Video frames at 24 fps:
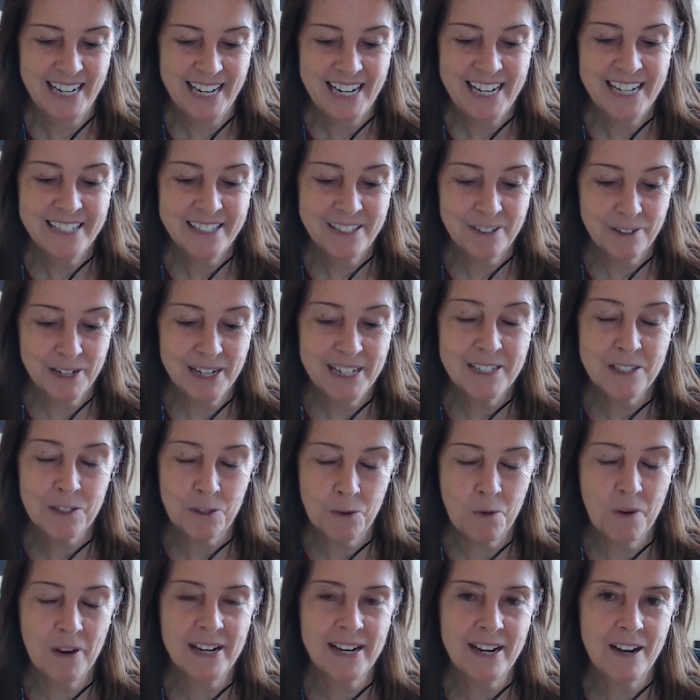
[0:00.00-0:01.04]
is
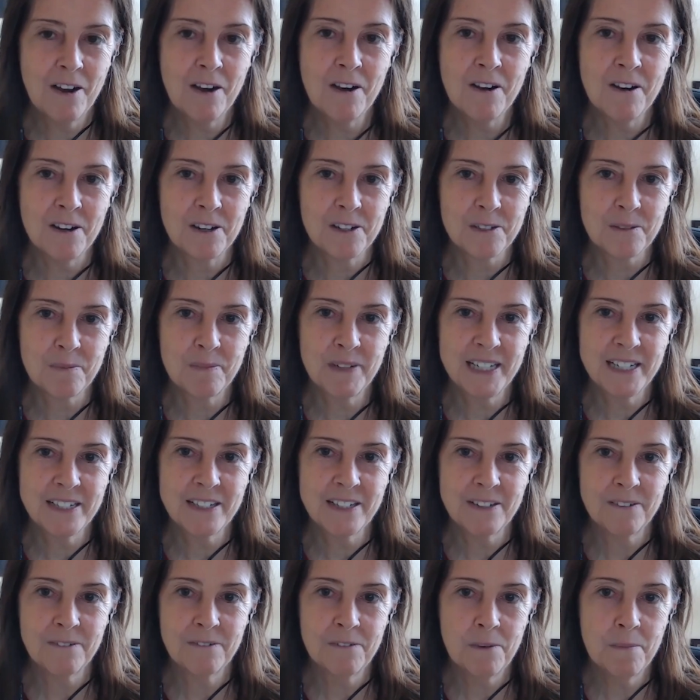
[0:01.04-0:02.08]
quite hard, because
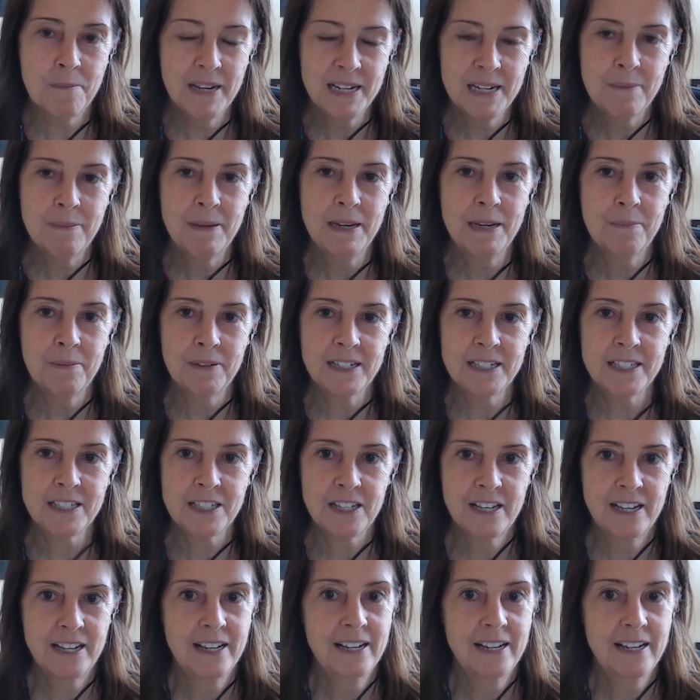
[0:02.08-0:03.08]
for many people, it's,